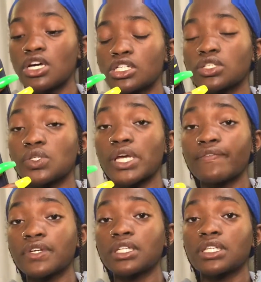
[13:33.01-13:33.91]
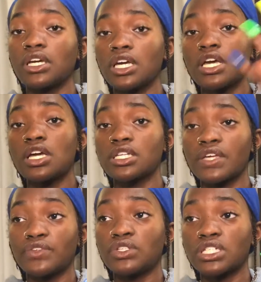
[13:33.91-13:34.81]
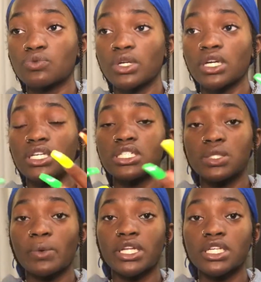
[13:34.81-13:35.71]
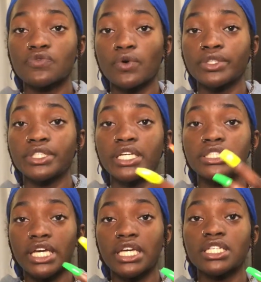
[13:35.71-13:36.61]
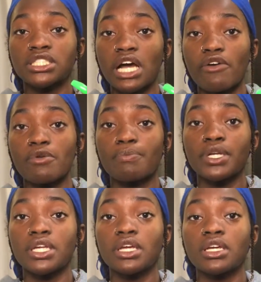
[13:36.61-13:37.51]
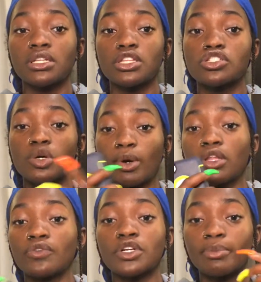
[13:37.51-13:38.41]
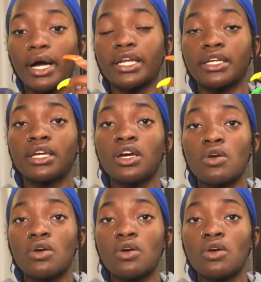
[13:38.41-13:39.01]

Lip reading: So definitely, if you just want an easy way to exfoliate, taking a shower, putting the soap all over your body,